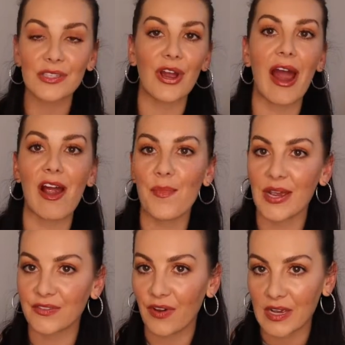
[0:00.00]
so
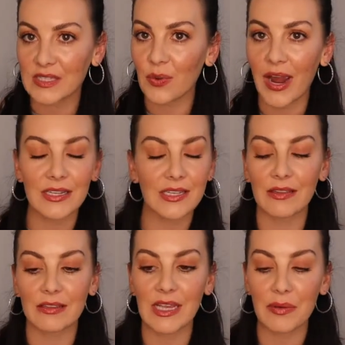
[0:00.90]
Aramex Fastway, it's
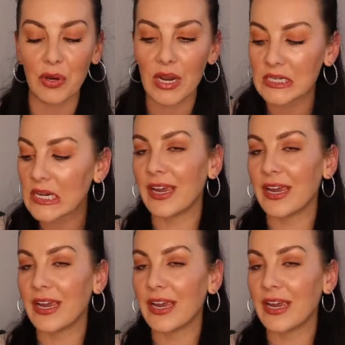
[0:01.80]
like the same brand.